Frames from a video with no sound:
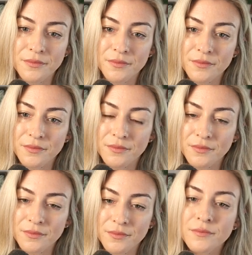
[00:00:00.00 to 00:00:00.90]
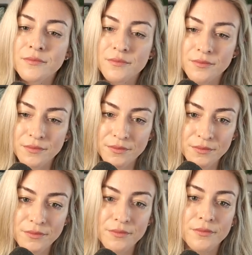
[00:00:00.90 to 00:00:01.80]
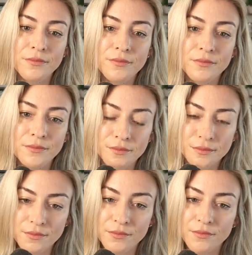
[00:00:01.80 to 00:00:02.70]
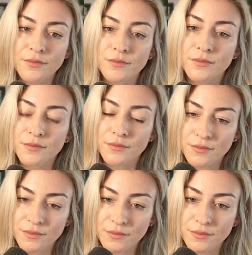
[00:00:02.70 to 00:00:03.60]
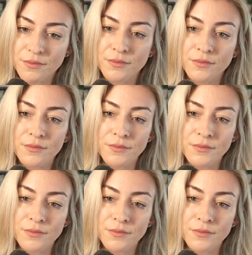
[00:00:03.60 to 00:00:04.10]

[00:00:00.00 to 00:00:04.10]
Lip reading: The person shown says nothing.